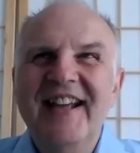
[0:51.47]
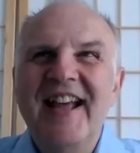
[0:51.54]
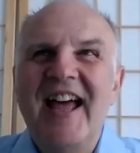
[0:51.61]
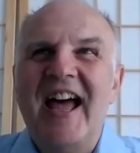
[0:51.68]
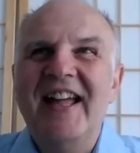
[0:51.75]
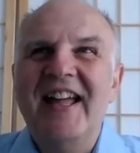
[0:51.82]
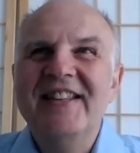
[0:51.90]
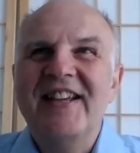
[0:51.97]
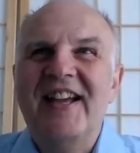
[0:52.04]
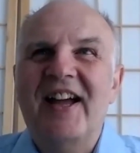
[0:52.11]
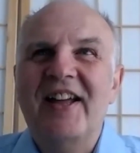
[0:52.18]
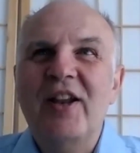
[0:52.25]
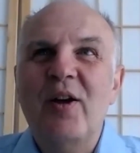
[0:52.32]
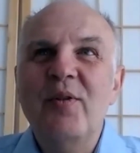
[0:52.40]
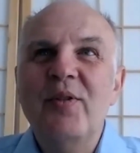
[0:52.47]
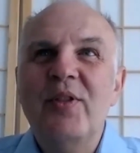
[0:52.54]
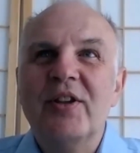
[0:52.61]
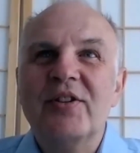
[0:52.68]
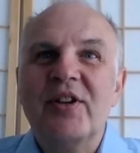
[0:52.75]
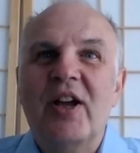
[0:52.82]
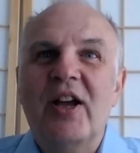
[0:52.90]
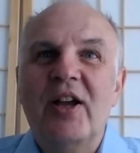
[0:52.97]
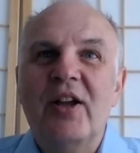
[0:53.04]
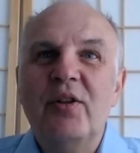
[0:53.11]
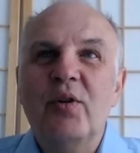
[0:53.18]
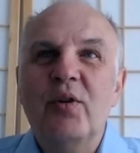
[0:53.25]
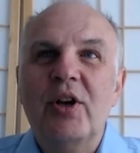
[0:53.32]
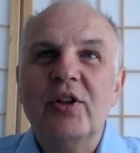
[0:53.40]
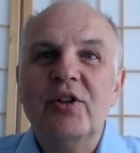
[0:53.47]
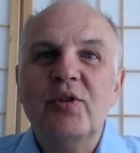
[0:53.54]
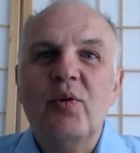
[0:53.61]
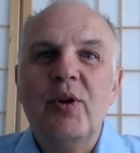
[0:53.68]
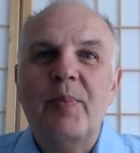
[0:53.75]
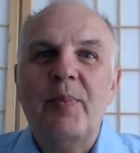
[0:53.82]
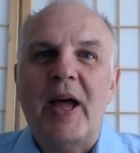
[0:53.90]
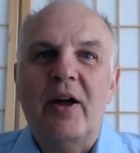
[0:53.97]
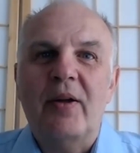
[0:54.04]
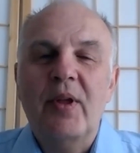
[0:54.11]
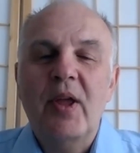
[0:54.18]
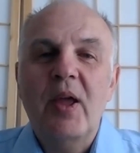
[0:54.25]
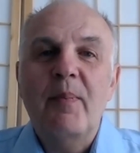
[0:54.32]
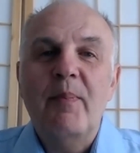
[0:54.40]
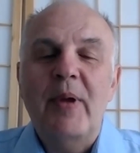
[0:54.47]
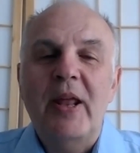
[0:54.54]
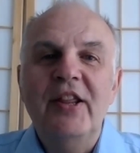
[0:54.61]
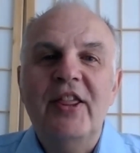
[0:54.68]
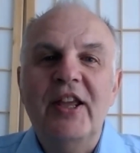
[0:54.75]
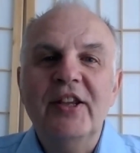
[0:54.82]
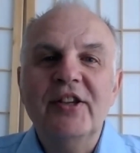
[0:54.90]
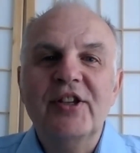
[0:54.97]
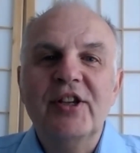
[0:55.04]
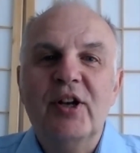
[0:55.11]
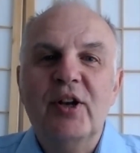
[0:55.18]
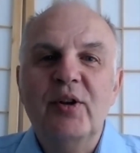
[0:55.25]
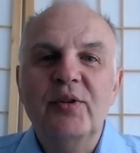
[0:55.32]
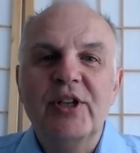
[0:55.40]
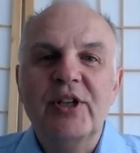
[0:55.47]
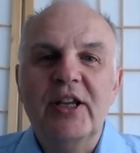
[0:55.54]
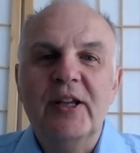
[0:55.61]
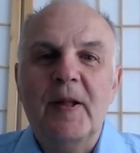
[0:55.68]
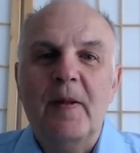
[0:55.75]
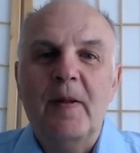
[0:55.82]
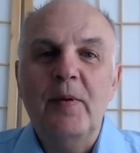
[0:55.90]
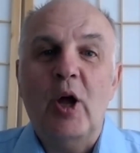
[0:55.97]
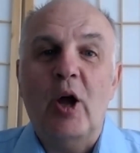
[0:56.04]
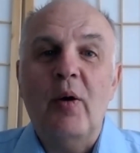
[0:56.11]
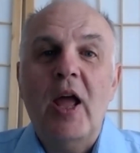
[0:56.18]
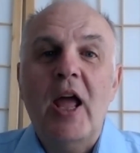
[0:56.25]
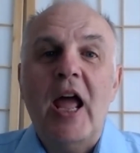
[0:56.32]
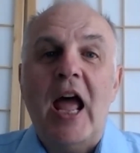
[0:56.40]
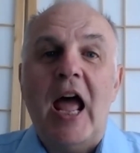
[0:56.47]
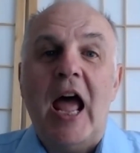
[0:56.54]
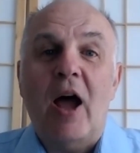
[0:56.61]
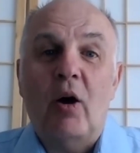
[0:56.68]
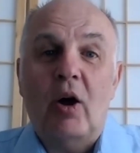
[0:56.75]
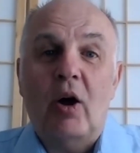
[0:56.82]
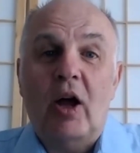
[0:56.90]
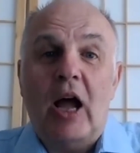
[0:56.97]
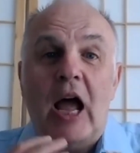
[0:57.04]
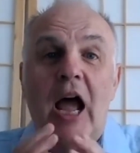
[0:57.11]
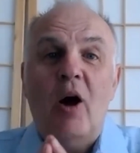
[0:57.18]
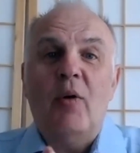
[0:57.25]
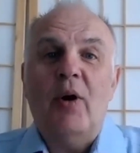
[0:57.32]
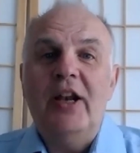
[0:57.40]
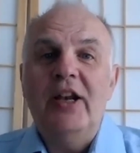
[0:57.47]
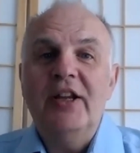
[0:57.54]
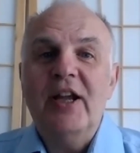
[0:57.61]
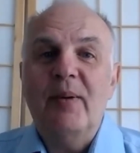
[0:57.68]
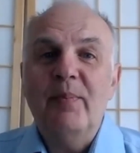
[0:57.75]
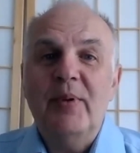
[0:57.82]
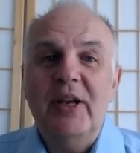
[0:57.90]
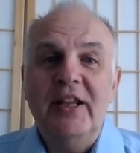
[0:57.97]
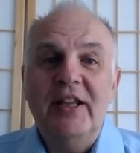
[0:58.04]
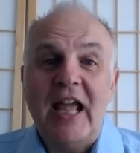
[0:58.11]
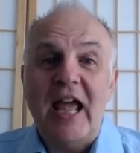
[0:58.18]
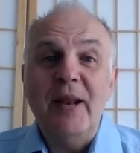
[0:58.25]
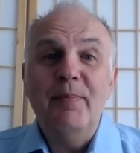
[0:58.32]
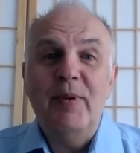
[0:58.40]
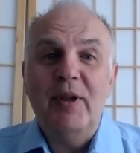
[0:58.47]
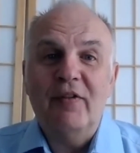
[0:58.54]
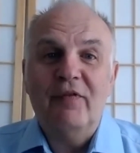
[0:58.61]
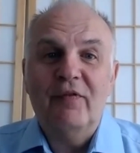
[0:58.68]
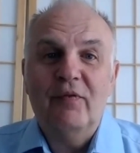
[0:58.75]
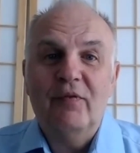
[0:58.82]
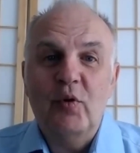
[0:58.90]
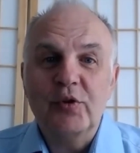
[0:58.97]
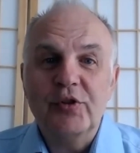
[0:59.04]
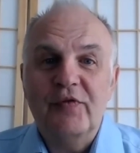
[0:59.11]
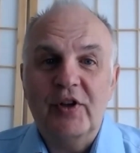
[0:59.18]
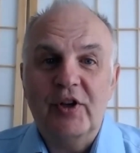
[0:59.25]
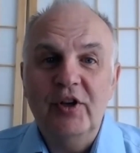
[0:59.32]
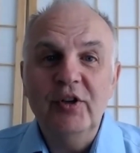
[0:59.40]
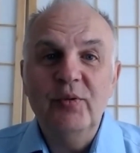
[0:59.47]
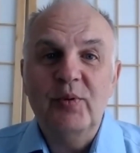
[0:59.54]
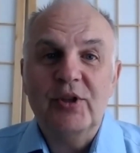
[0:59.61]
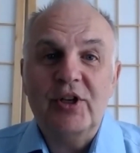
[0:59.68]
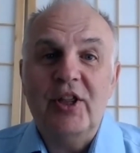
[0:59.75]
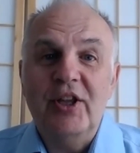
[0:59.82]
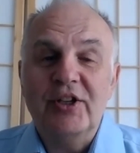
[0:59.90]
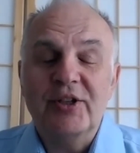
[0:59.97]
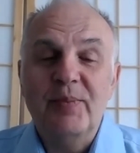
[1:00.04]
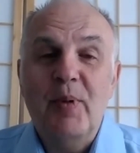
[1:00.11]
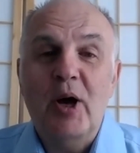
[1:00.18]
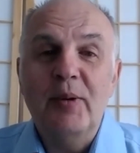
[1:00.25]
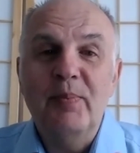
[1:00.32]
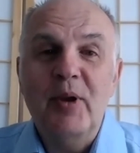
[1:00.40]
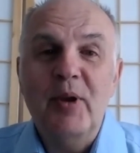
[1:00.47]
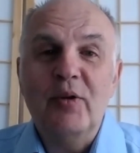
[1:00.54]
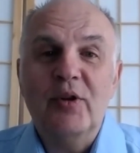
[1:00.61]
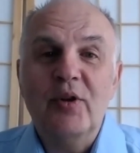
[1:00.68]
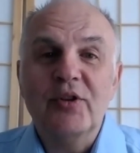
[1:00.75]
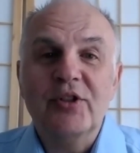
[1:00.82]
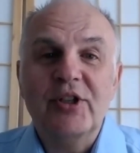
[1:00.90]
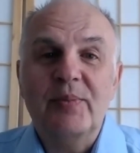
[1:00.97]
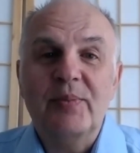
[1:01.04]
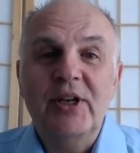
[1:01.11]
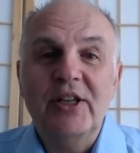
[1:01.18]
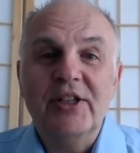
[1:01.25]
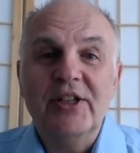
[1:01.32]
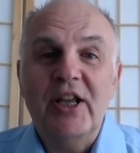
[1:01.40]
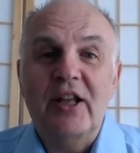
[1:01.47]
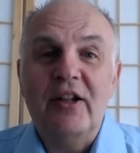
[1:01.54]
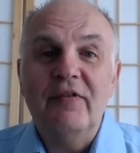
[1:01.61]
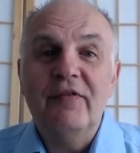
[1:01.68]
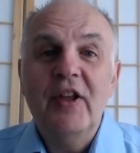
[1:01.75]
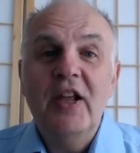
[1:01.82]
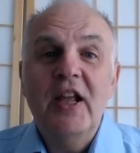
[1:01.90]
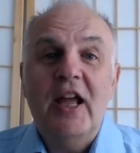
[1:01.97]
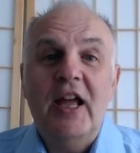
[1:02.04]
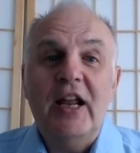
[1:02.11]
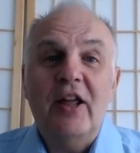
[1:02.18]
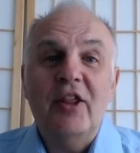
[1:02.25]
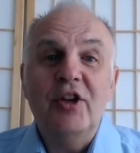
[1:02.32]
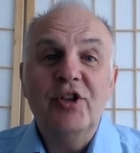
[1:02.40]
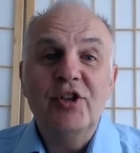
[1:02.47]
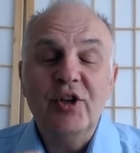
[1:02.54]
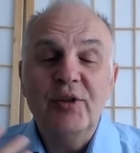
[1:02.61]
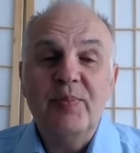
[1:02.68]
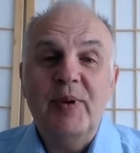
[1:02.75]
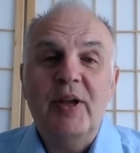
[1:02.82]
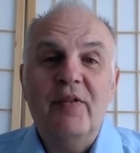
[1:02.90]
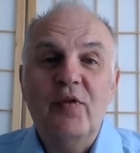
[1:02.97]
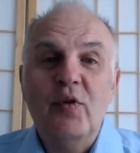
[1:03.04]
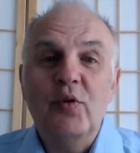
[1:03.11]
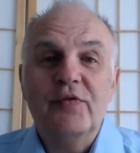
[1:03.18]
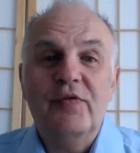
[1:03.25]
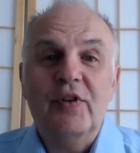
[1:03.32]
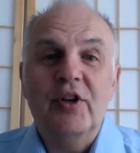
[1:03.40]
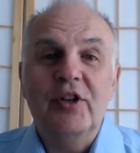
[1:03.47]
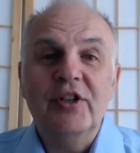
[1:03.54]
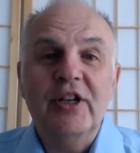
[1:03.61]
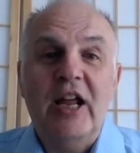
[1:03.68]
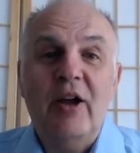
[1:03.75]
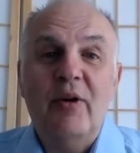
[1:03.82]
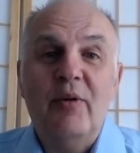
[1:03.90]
And I know that you're going to talk about many things, including, how any company can be a force for good, which I think is a mind-blowing concept in itself, and how they should be a force for good, and how